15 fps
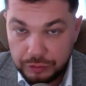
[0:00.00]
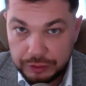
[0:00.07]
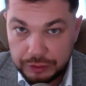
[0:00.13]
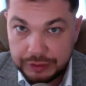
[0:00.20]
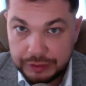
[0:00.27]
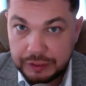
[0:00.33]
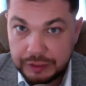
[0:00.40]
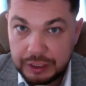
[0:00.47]

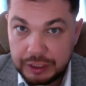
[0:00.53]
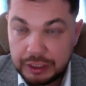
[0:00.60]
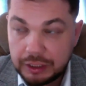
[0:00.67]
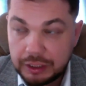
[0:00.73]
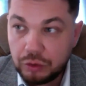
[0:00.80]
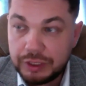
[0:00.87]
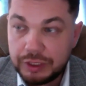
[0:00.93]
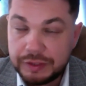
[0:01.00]
which
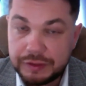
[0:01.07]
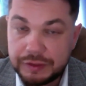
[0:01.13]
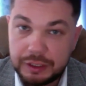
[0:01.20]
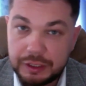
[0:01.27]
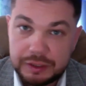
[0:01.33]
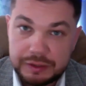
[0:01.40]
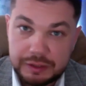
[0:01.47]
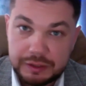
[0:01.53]
means that some of
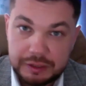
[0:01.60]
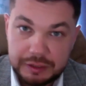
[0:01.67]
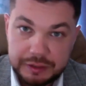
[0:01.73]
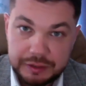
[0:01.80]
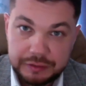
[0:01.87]
them are